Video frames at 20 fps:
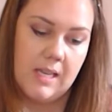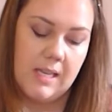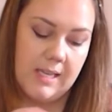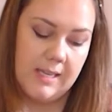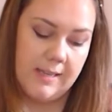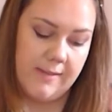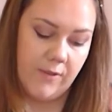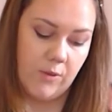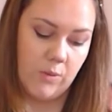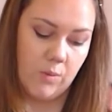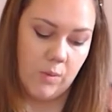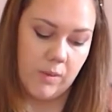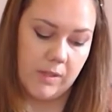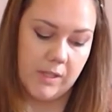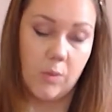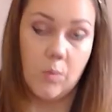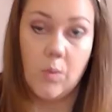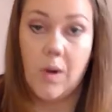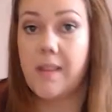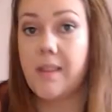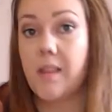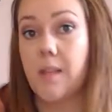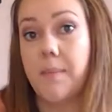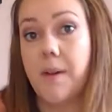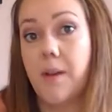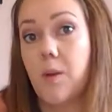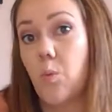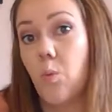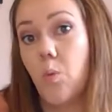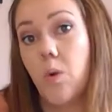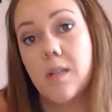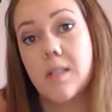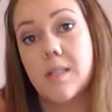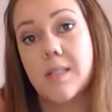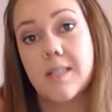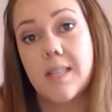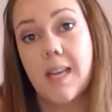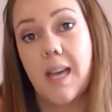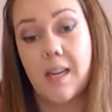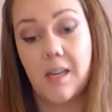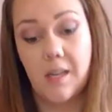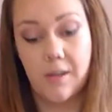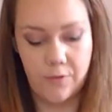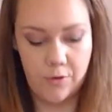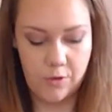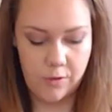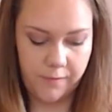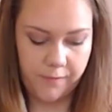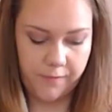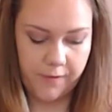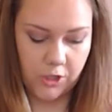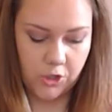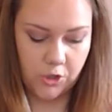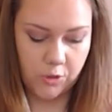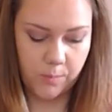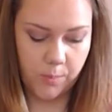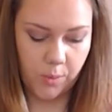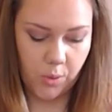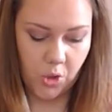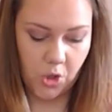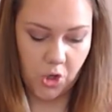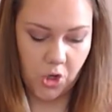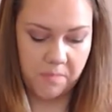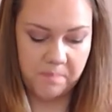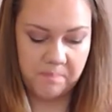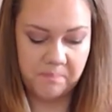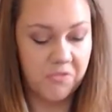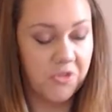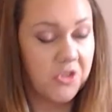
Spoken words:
If you only want them on one side of your fishbowl,